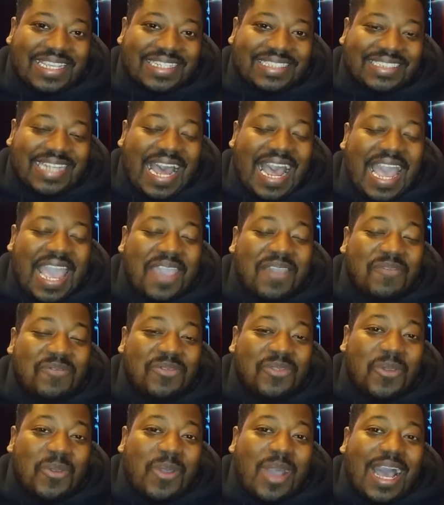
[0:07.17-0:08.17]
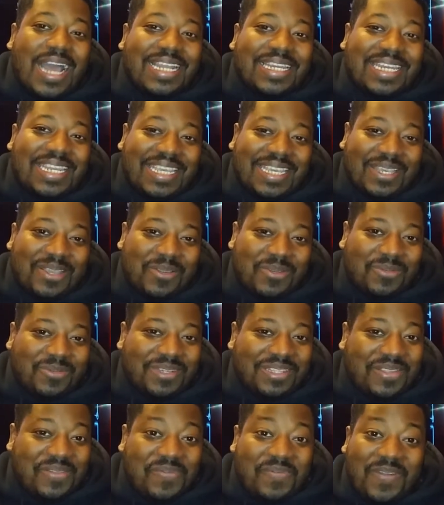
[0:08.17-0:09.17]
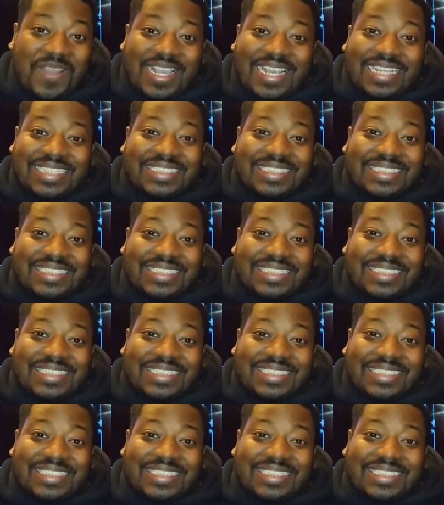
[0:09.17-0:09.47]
because I have no idea what the fuck